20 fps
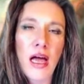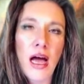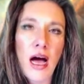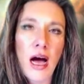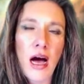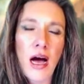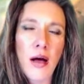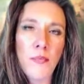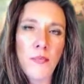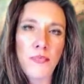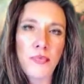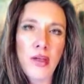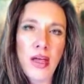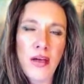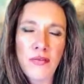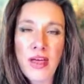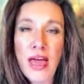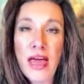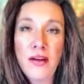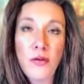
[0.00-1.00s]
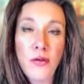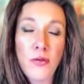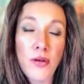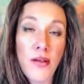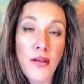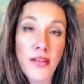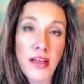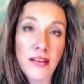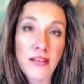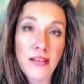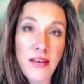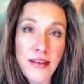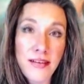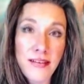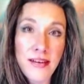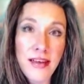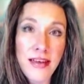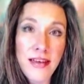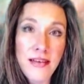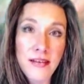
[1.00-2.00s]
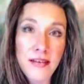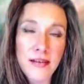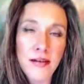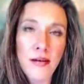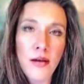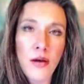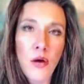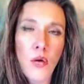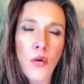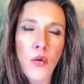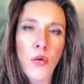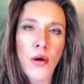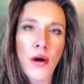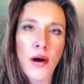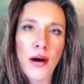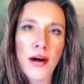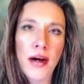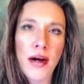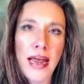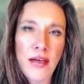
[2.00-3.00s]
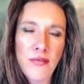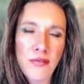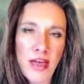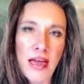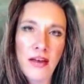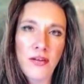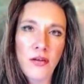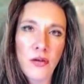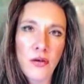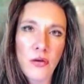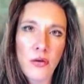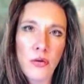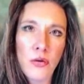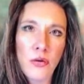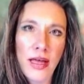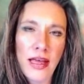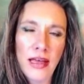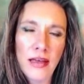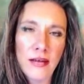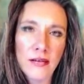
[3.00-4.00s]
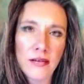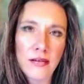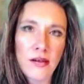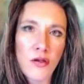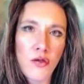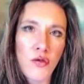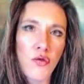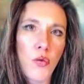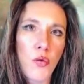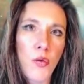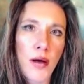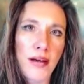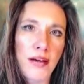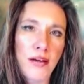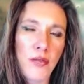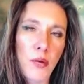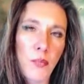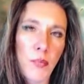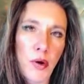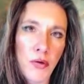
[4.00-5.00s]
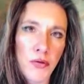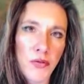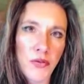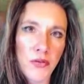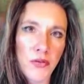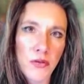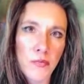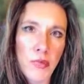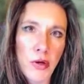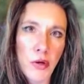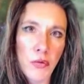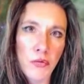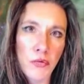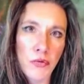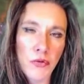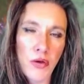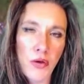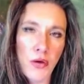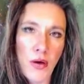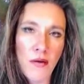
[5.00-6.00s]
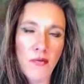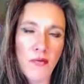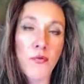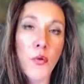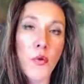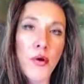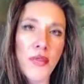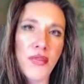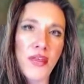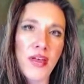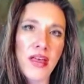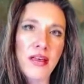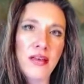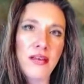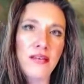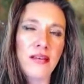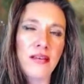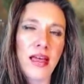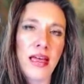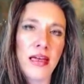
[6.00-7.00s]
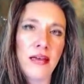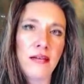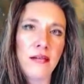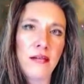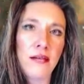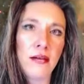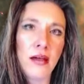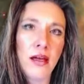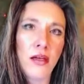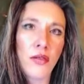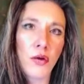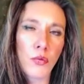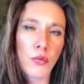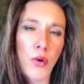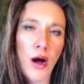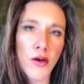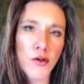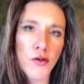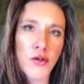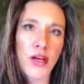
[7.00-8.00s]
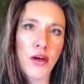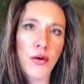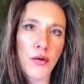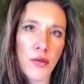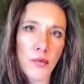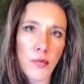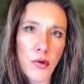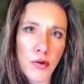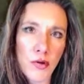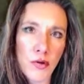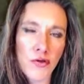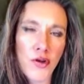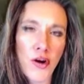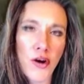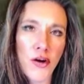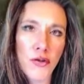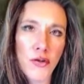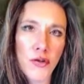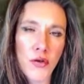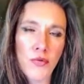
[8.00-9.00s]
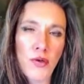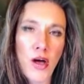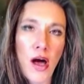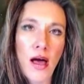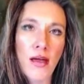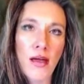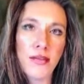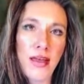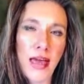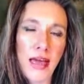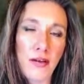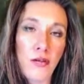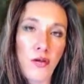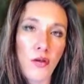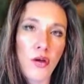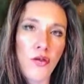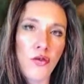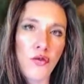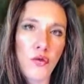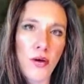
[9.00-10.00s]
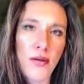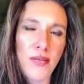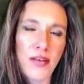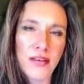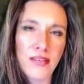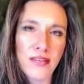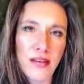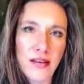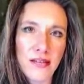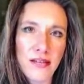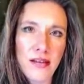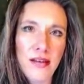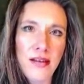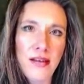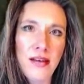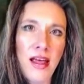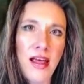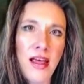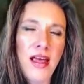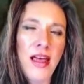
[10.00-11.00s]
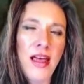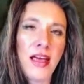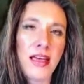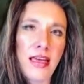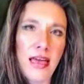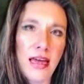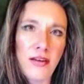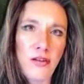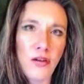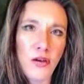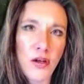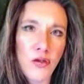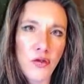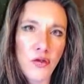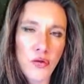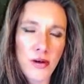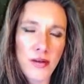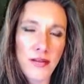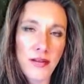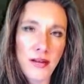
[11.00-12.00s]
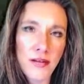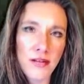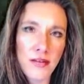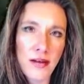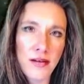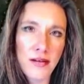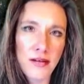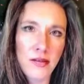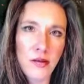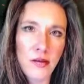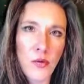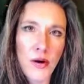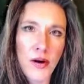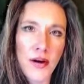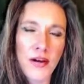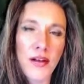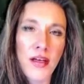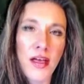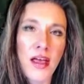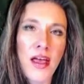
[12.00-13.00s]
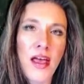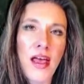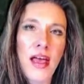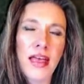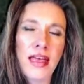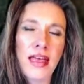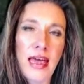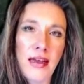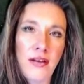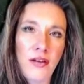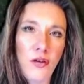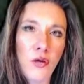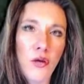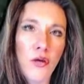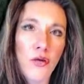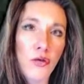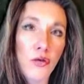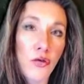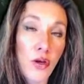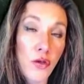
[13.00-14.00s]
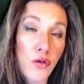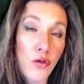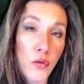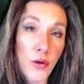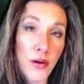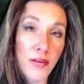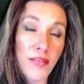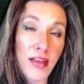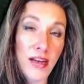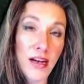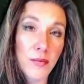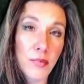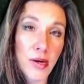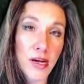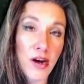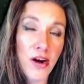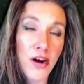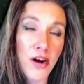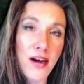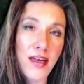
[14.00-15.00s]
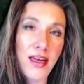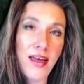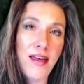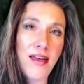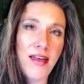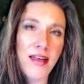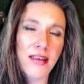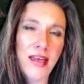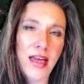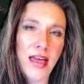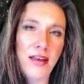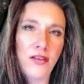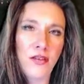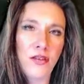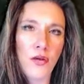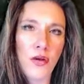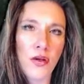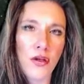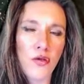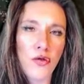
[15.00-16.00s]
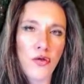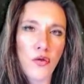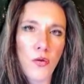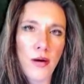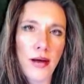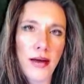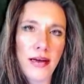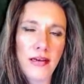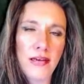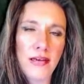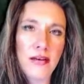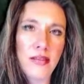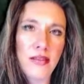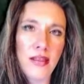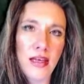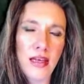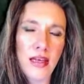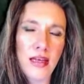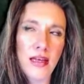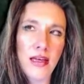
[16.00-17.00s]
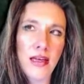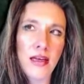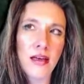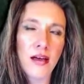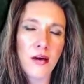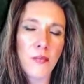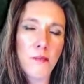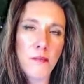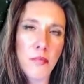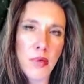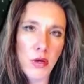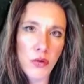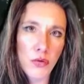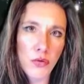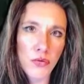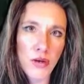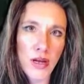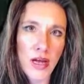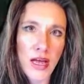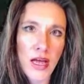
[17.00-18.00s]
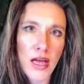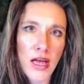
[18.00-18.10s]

If Ketu's on the ascendant, or if Ketu is conjoined the person's moon. So you have four things in the Rashi or the birth chart. You've got Ketu conjoined the ascendant, Ketu conjoined the Ascendant Lord, Ketu conjoined the Atmakaraka, and Ketu conjoined the moon.